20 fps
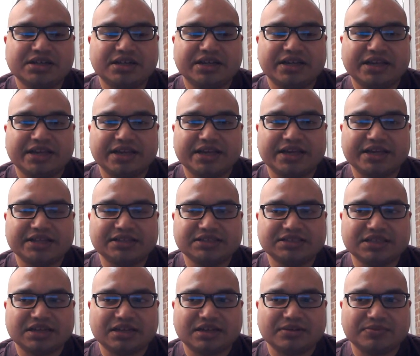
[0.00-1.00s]
and
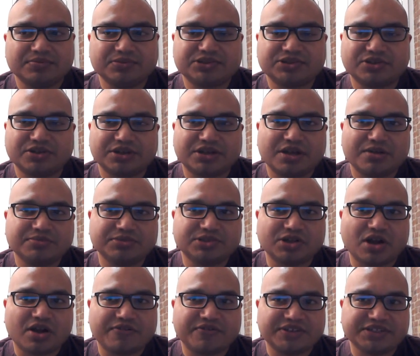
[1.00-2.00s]
so it comes
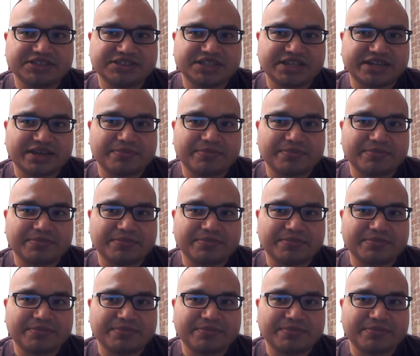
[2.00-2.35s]
off as like